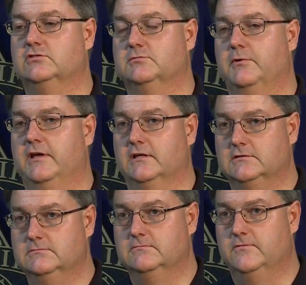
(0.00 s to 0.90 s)

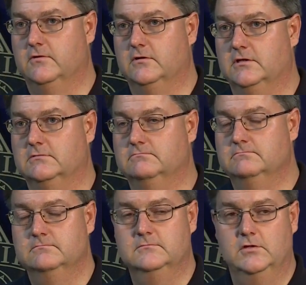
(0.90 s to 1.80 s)
disrespect for the
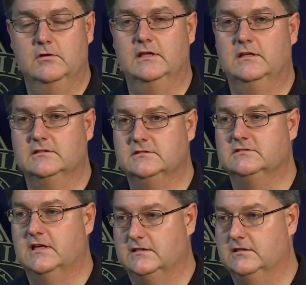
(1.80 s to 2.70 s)
uniqueness and
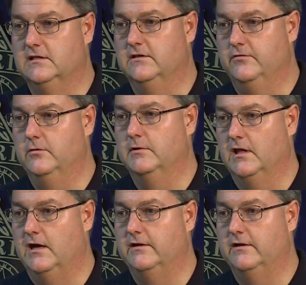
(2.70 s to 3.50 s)
sanctity of human